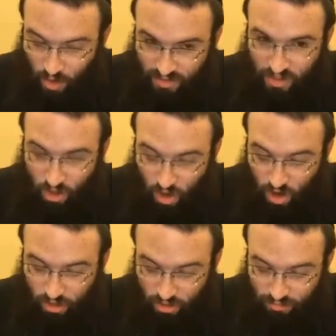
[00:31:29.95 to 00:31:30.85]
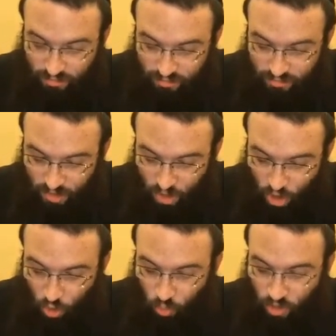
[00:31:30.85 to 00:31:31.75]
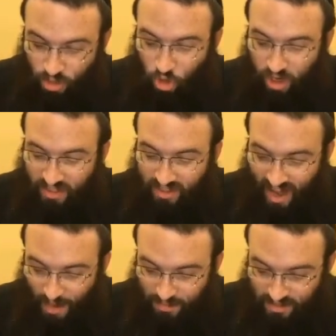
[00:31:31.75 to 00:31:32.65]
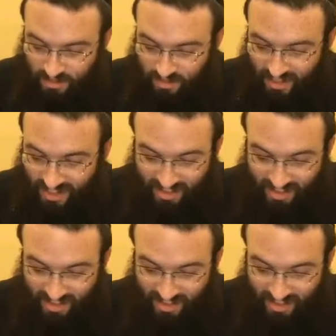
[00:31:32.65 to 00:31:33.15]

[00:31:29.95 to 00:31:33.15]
whoever is a chacham, will look at the obstacle